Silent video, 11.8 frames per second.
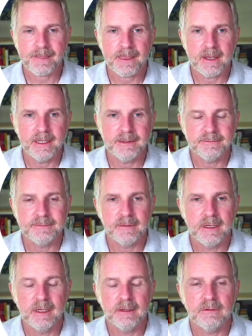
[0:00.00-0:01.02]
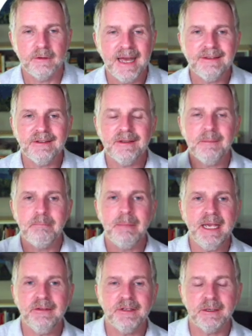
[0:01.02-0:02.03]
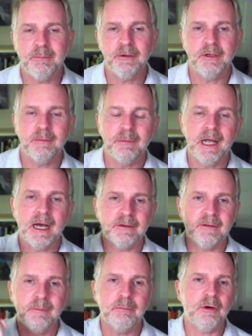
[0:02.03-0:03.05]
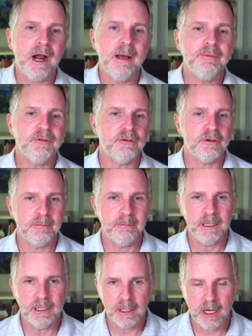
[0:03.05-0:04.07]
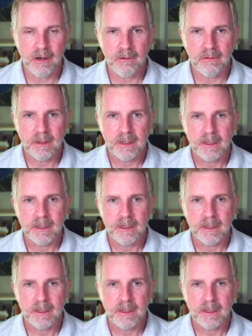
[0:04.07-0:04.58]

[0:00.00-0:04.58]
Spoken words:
Right. So that's the basic building blocks. The prompts are below.